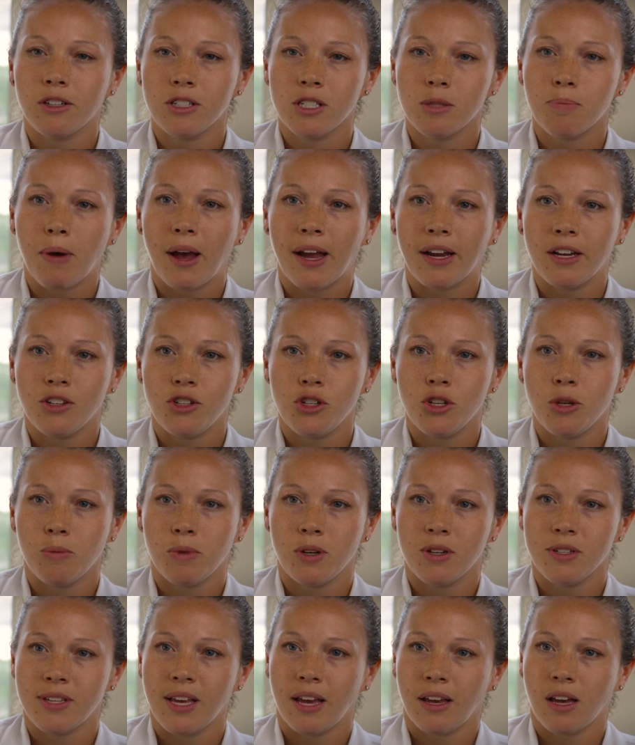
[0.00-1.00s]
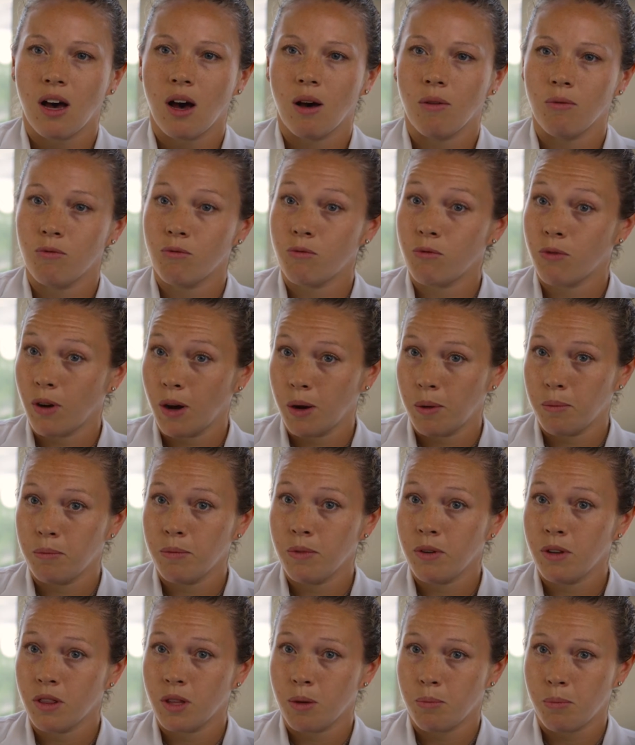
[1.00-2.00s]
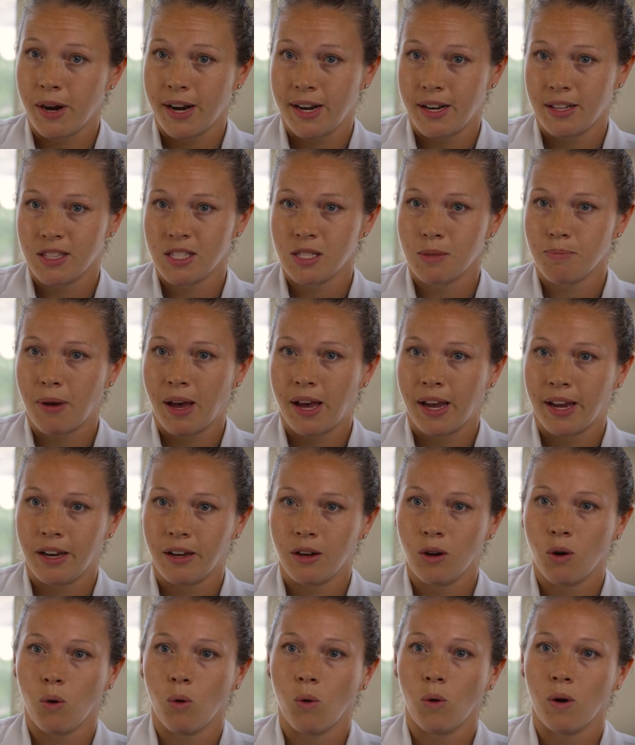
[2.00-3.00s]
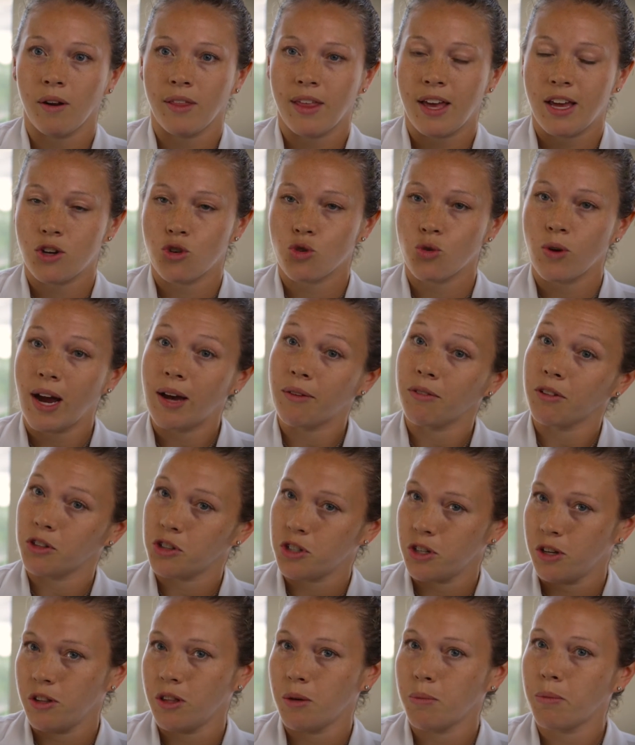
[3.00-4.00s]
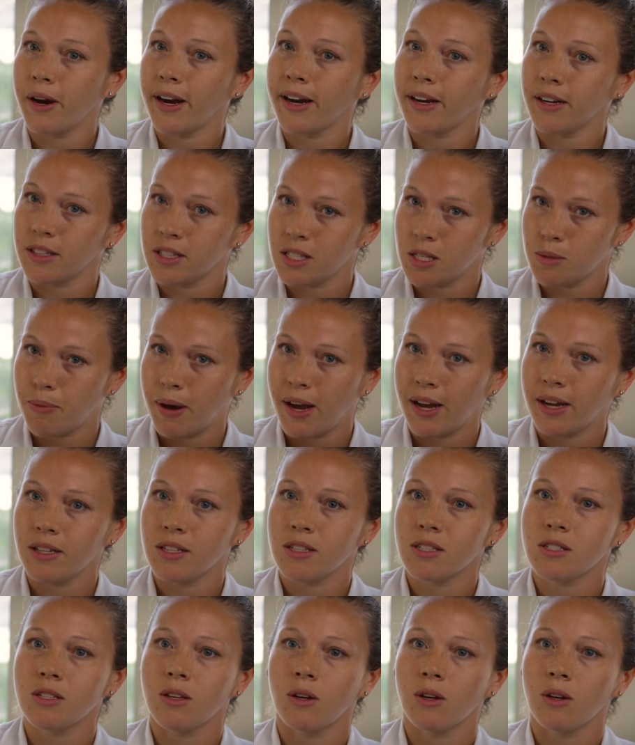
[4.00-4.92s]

or spine tumors that come from the brain and spine or that travel to the brain and spine,